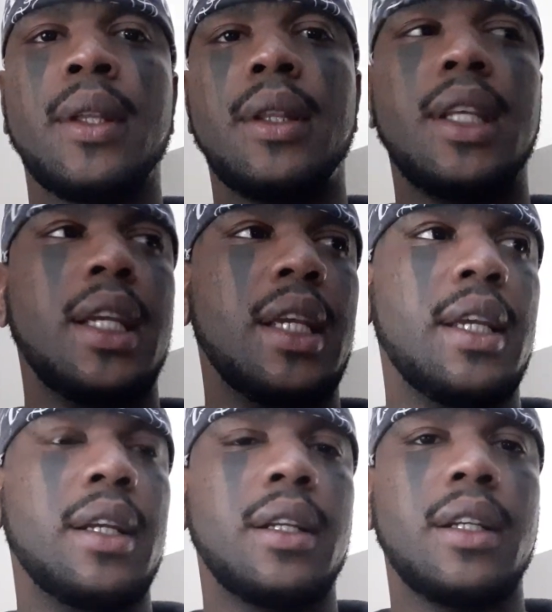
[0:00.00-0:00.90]

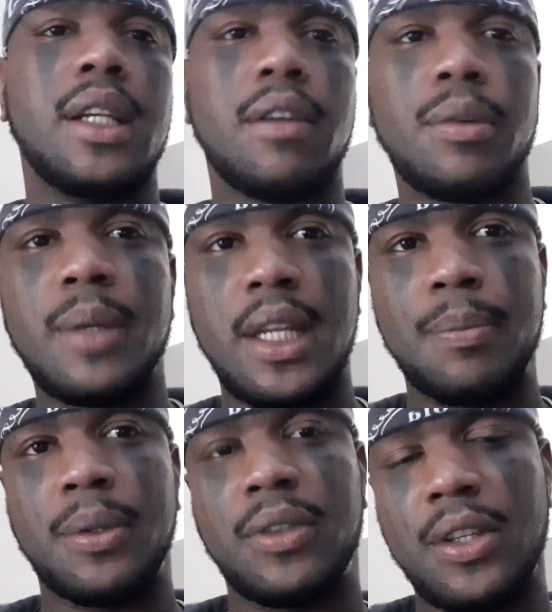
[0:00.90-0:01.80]
the government
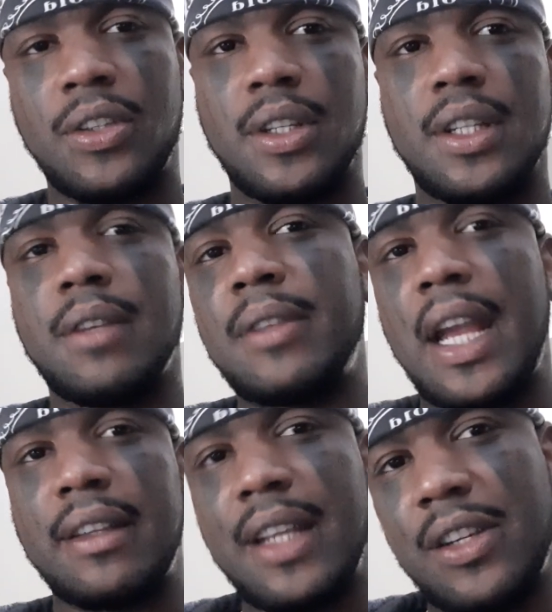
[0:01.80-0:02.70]
imposition of
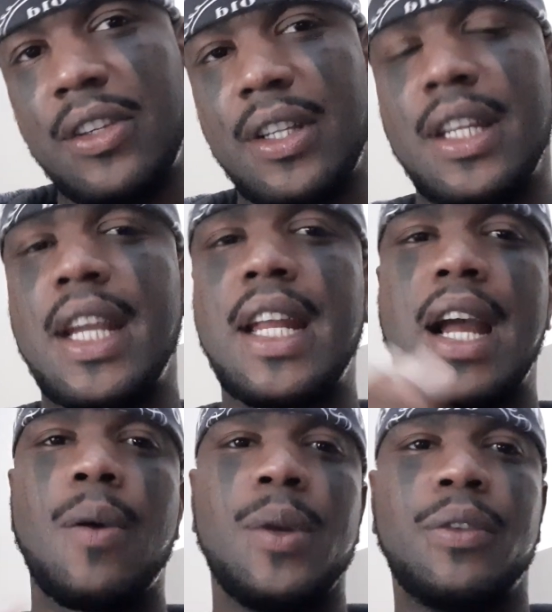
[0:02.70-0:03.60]
taxation, and
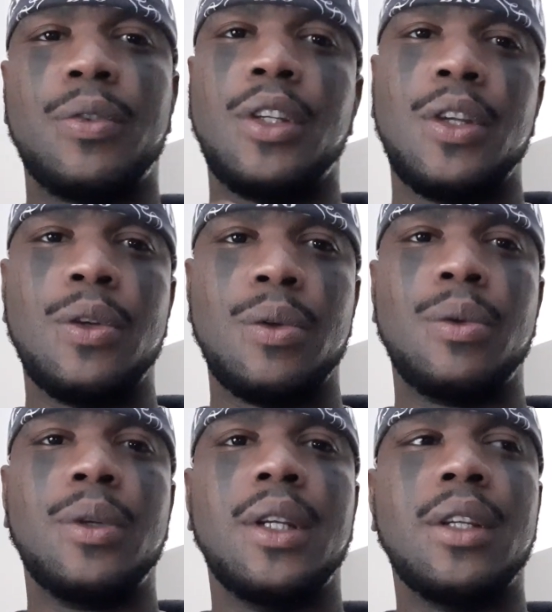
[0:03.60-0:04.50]
I wish for
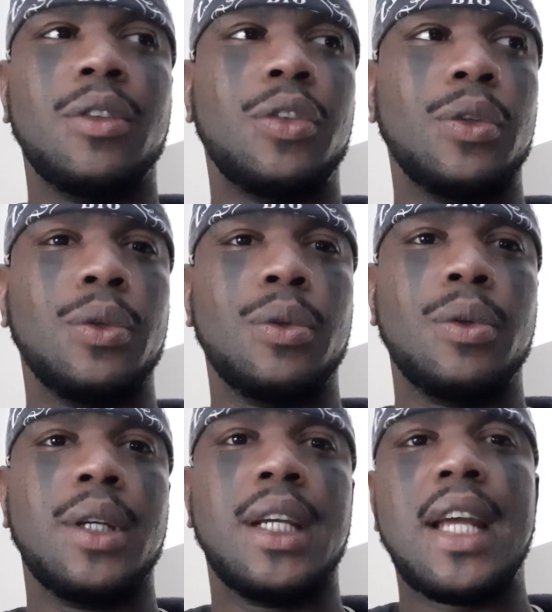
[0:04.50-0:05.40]
you
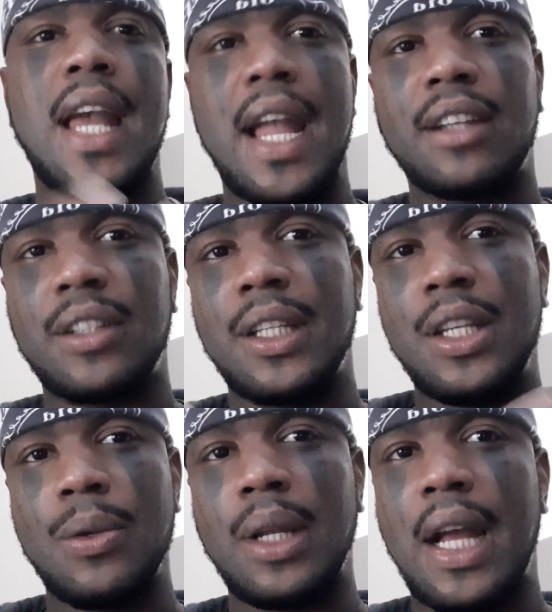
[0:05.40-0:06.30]
to actually
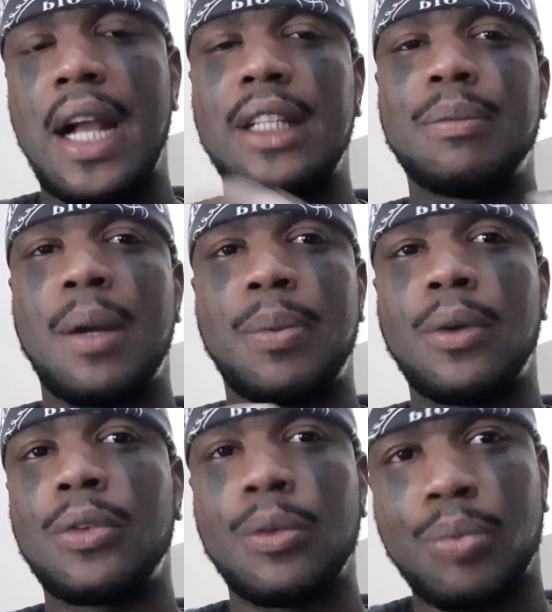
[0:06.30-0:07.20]
utilize my
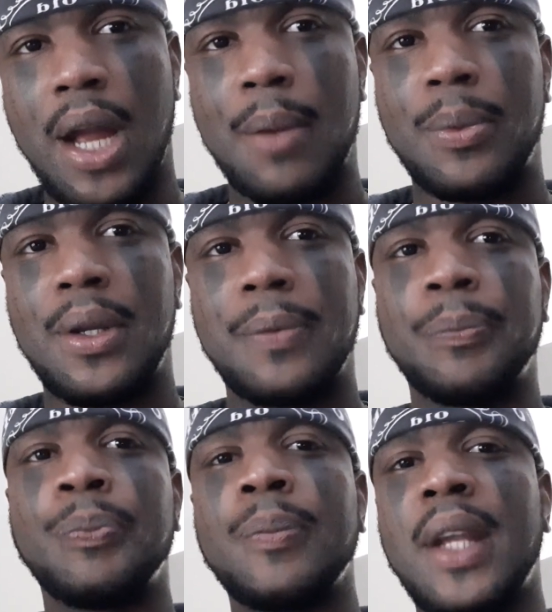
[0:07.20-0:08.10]
personal property,
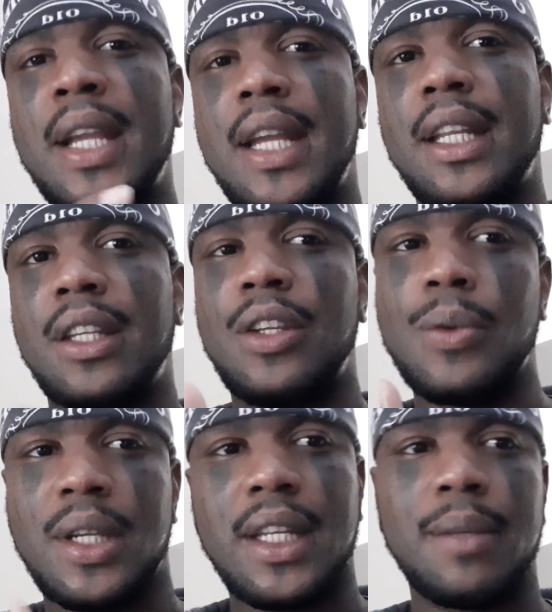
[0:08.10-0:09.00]
and
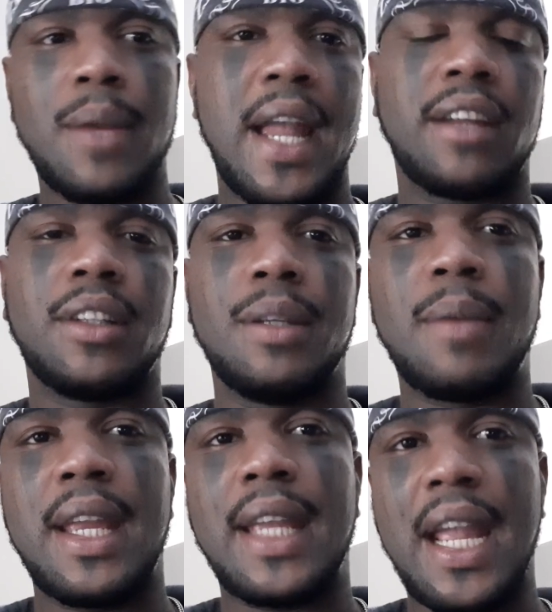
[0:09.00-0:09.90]
you can actually
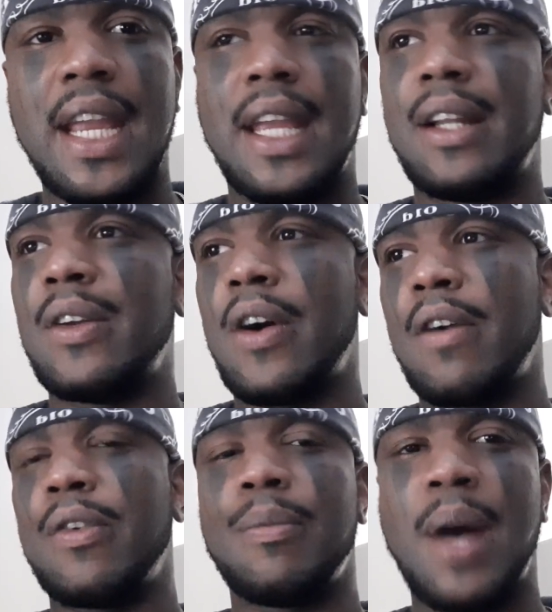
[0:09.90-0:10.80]
make gain
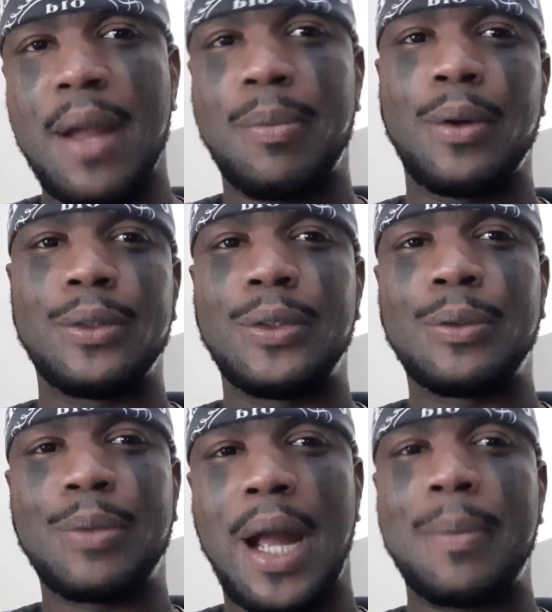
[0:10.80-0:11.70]
off of my personal
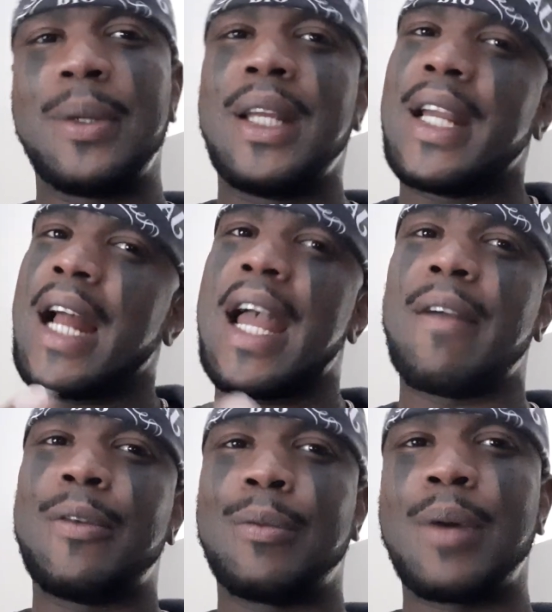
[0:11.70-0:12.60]
property, and I
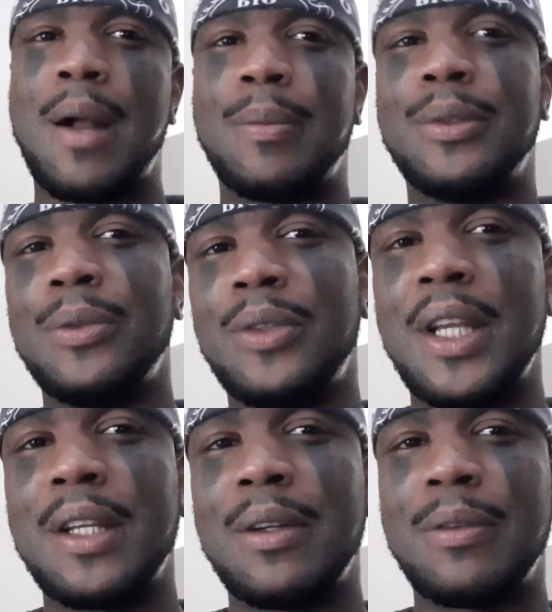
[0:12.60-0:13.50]
have no problem with you
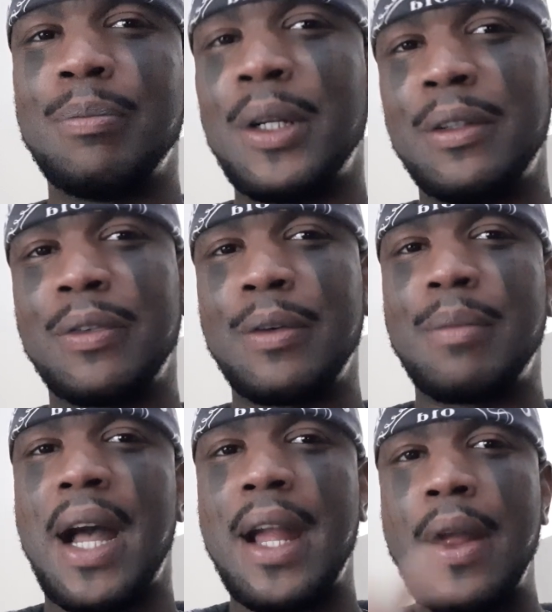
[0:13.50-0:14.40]
taking money from
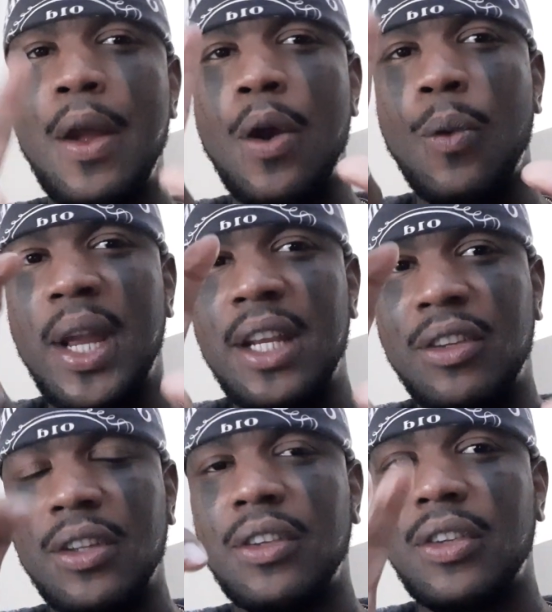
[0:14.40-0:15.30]
my
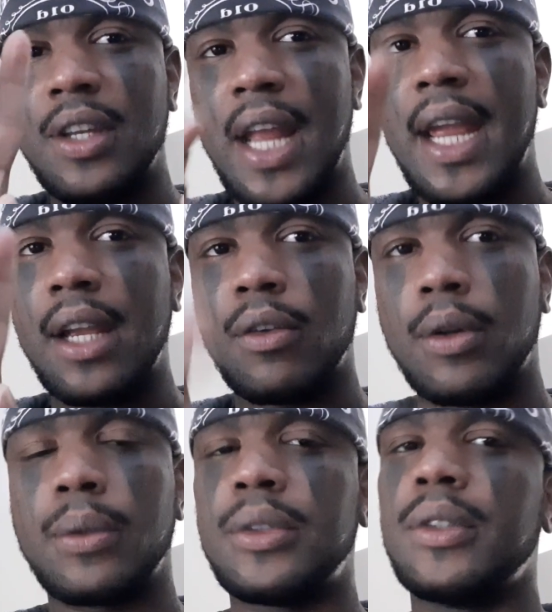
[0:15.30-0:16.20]
wages, net and
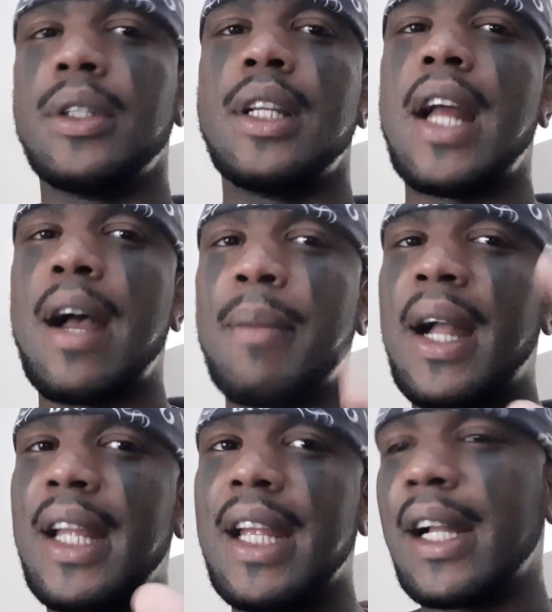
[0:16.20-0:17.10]
gross, not
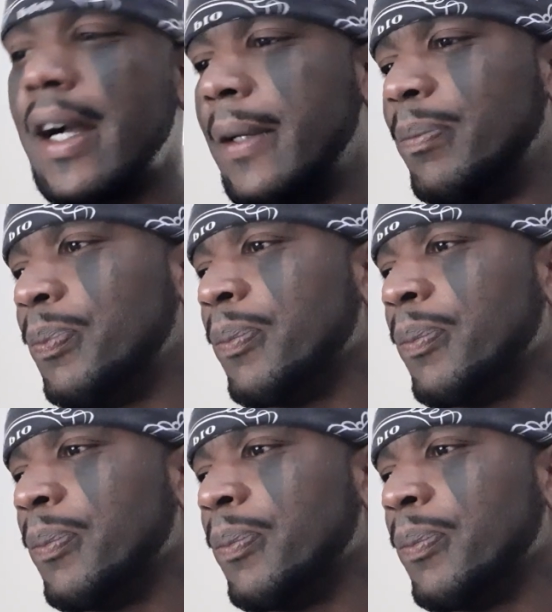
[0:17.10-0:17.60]
my income.